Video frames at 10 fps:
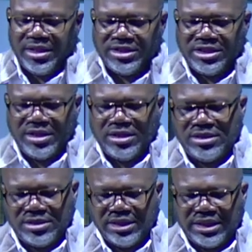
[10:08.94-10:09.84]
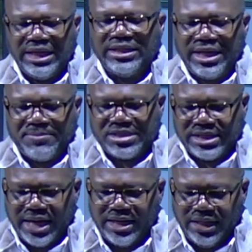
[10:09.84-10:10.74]
to to think that I'm
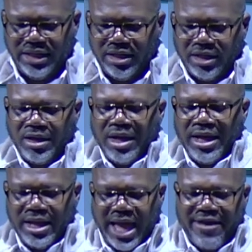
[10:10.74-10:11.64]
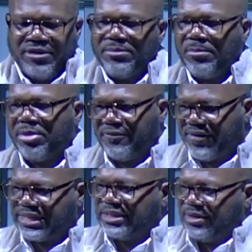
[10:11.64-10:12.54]
standing here having been
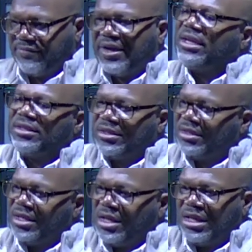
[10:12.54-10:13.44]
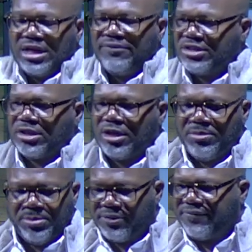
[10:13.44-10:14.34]
perfected in faith. None of us are going to be
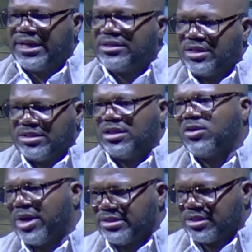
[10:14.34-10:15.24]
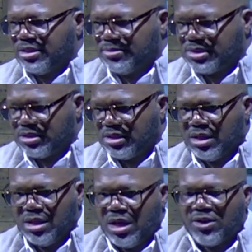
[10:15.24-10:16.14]
perfected until Christ comes.
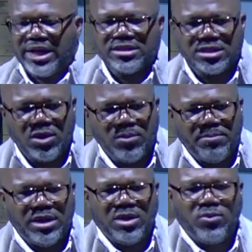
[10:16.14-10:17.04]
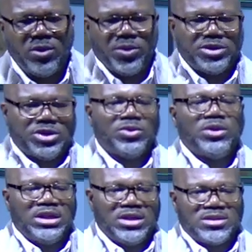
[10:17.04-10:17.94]
Okay, so but what we're doing
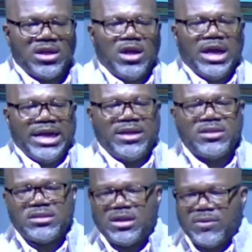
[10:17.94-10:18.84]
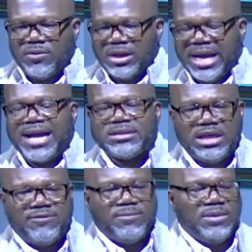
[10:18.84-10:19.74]
is is God's
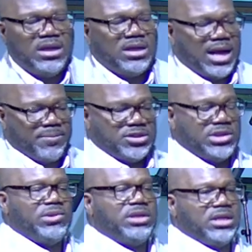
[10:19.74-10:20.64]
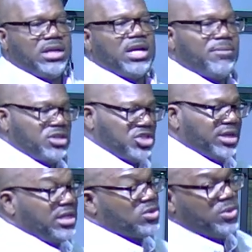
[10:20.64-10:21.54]
given me an opportunity to come and share
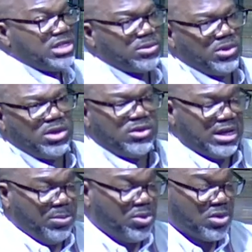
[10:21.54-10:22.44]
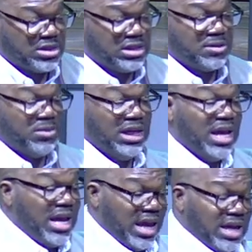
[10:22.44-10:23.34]
his wisdom with you that he pours into me,
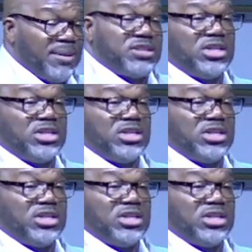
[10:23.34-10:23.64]
and I'm still